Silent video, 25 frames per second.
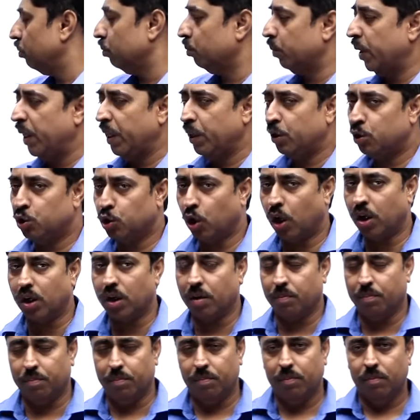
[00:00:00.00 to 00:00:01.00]
being shot
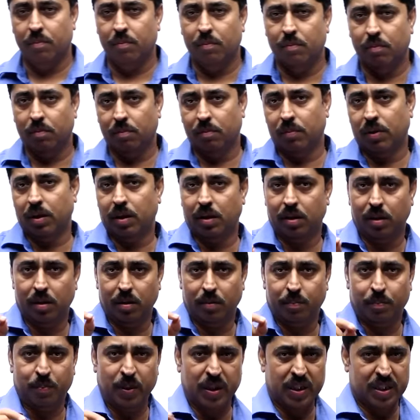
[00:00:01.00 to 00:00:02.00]
up
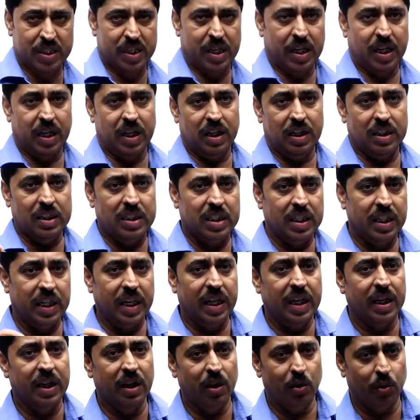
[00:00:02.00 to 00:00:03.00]
per second is
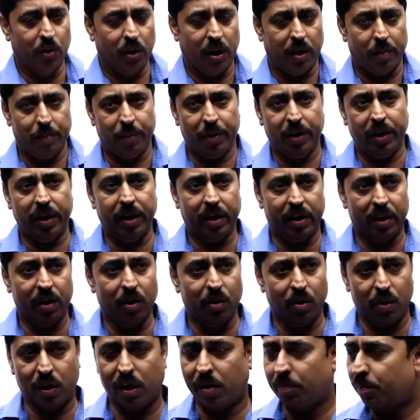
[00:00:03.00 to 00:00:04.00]
k kilogram per
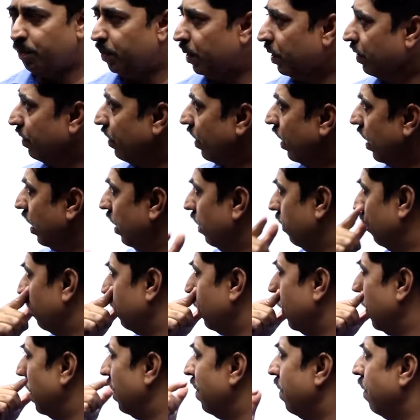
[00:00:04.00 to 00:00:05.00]
second.
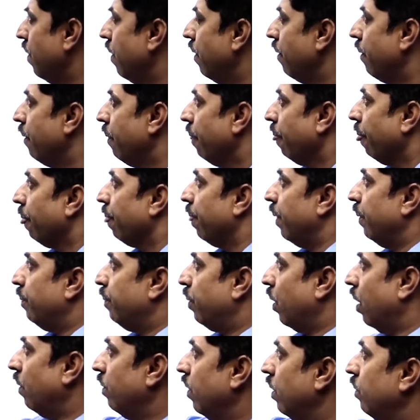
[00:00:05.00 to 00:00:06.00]
The
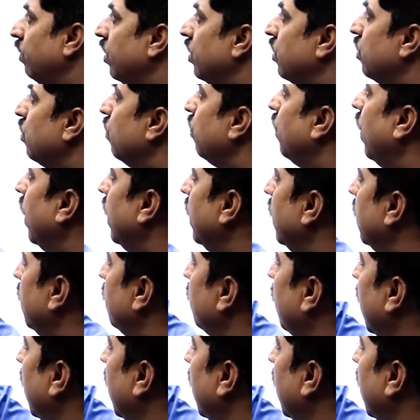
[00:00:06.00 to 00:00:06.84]
problem is to find the